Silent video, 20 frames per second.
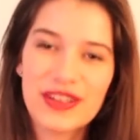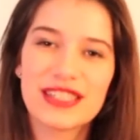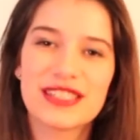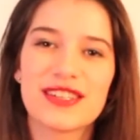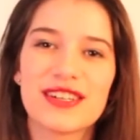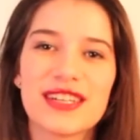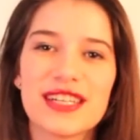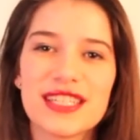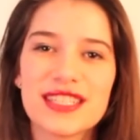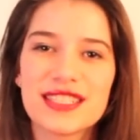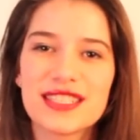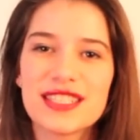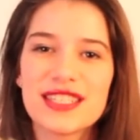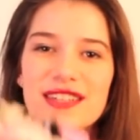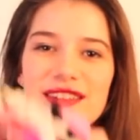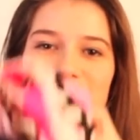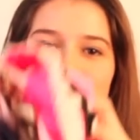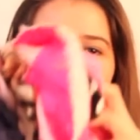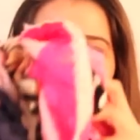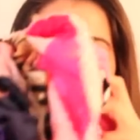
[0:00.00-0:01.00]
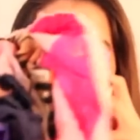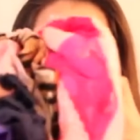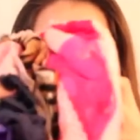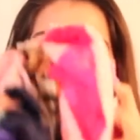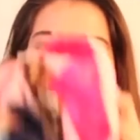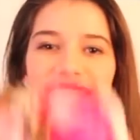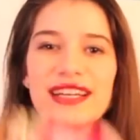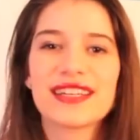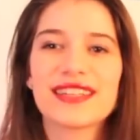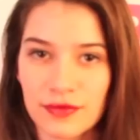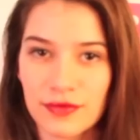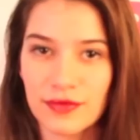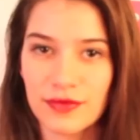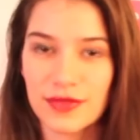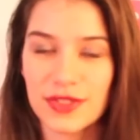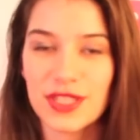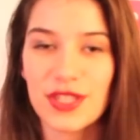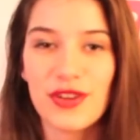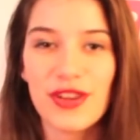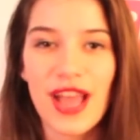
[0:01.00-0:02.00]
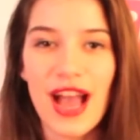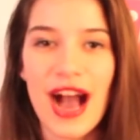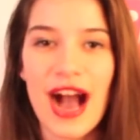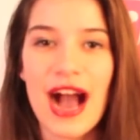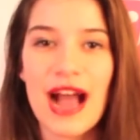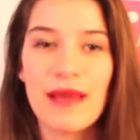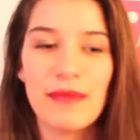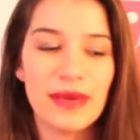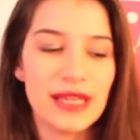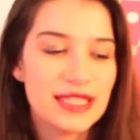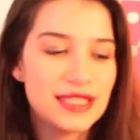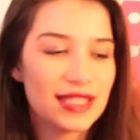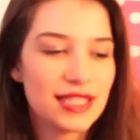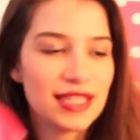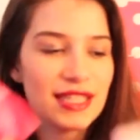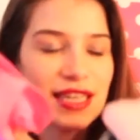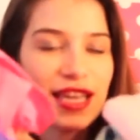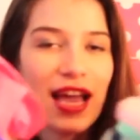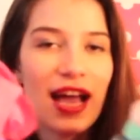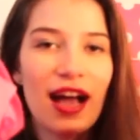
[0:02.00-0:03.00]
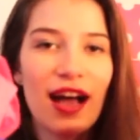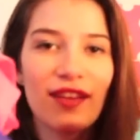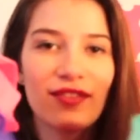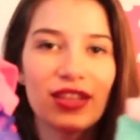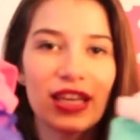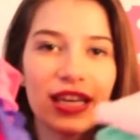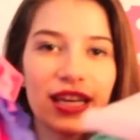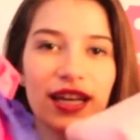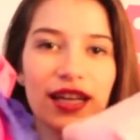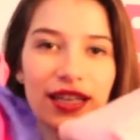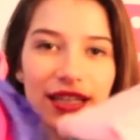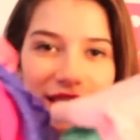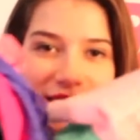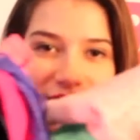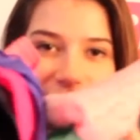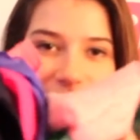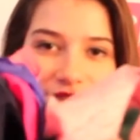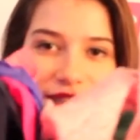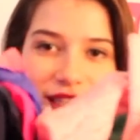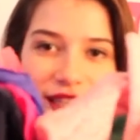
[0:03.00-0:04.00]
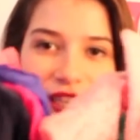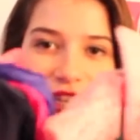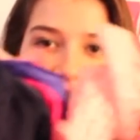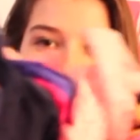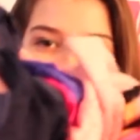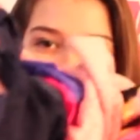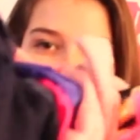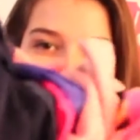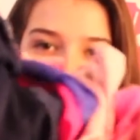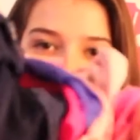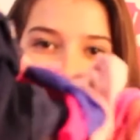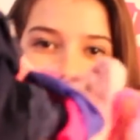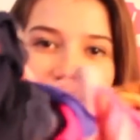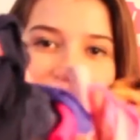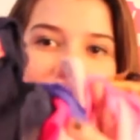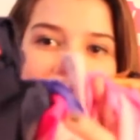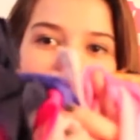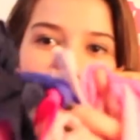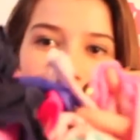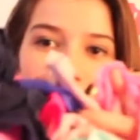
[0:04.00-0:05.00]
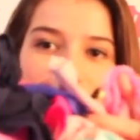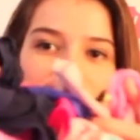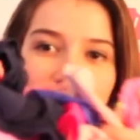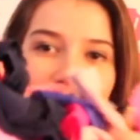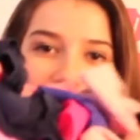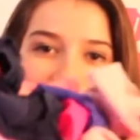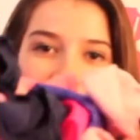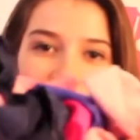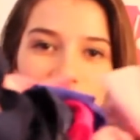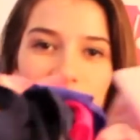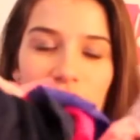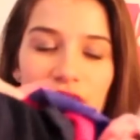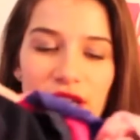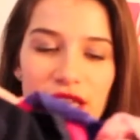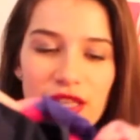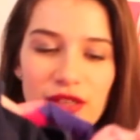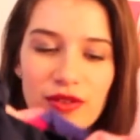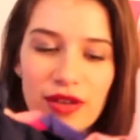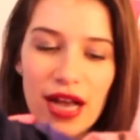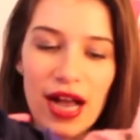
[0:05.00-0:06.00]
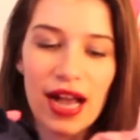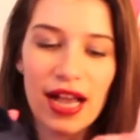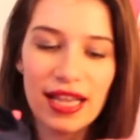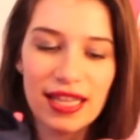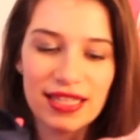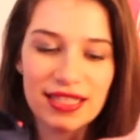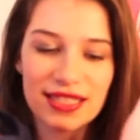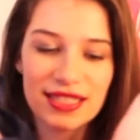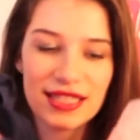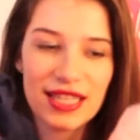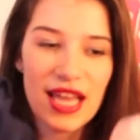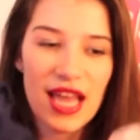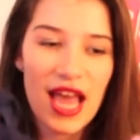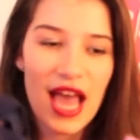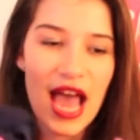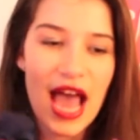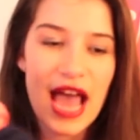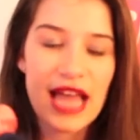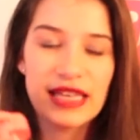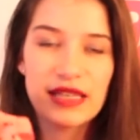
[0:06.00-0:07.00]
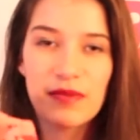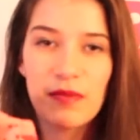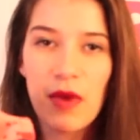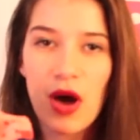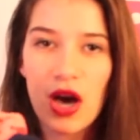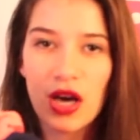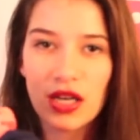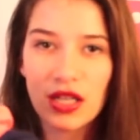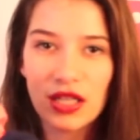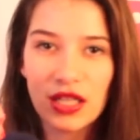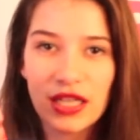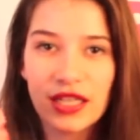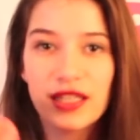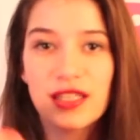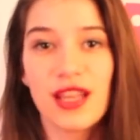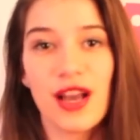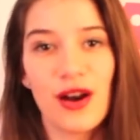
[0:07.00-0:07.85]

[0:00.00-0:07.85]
Victoria's Secret drawer. So yeah, I basically have like a gazillion undies that I'm gonna be showing you guys. And modeling.